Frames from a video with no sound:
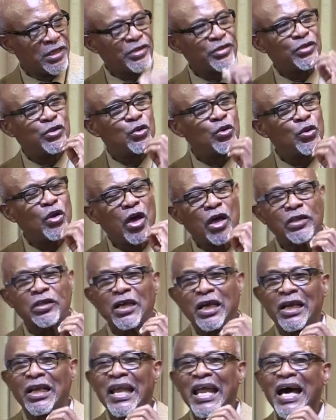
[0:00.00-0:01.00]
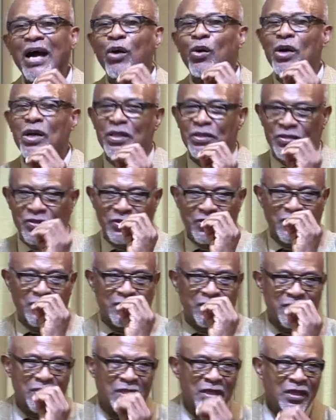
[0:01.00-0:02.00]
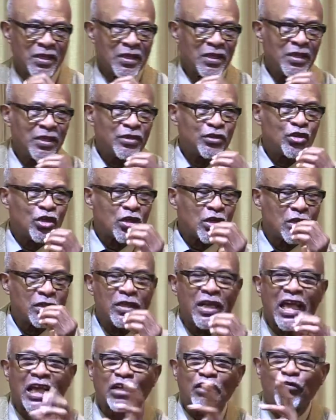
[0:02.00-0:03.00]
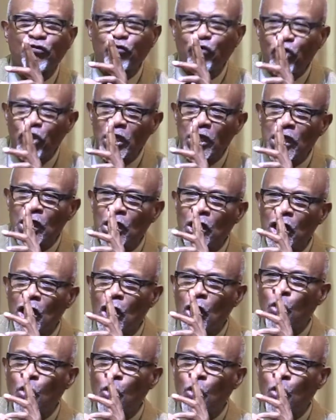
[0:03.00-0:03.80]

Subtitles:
do not allow us to connect freely.